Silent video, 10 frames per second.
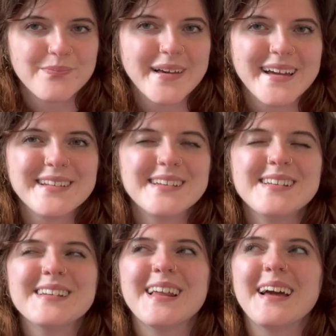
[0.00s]
I
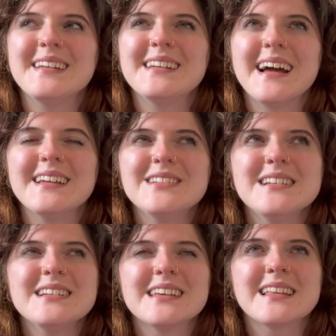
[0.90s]

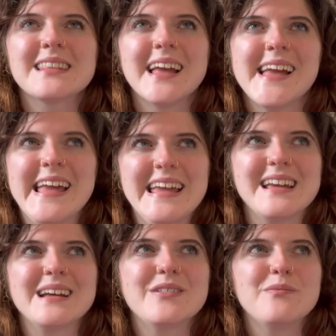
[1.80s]
didn't get the
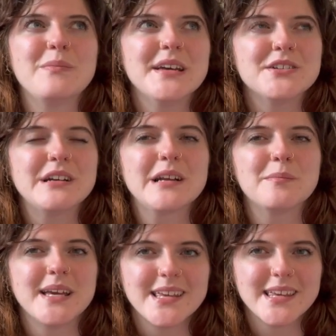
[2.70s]
hang of measuring
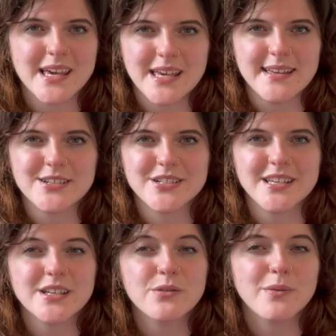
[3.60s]
my gauge
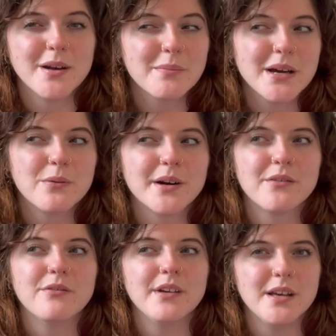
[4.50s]
in one by
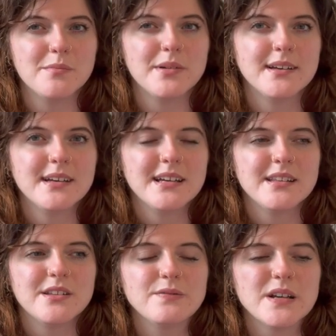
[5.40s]
one rib.
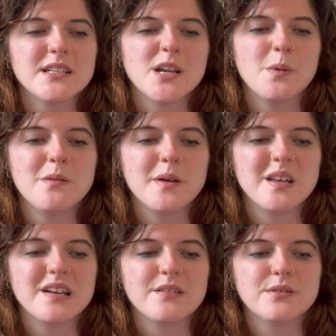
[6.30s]
The first time I made
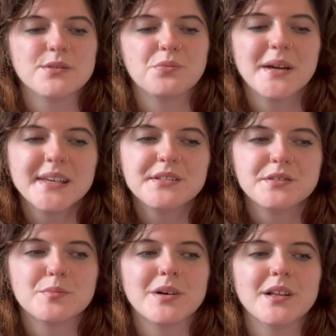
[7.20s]
it, it was way too
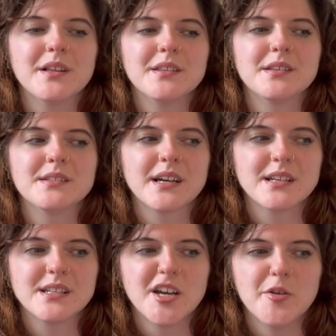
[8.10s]
small, and the
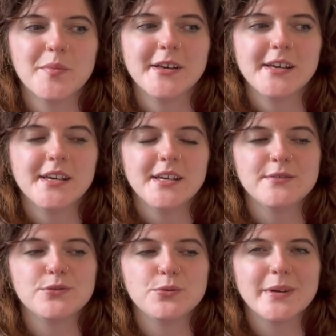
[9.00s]
second time it
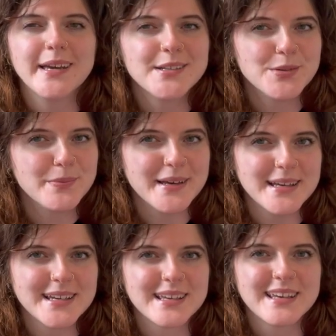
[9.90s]
was way too
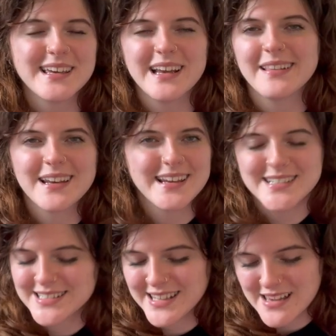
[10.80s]
big, and then I
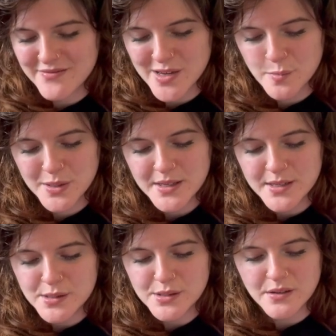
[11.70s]
just gave up.
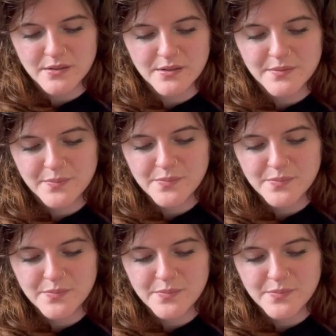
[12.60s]
So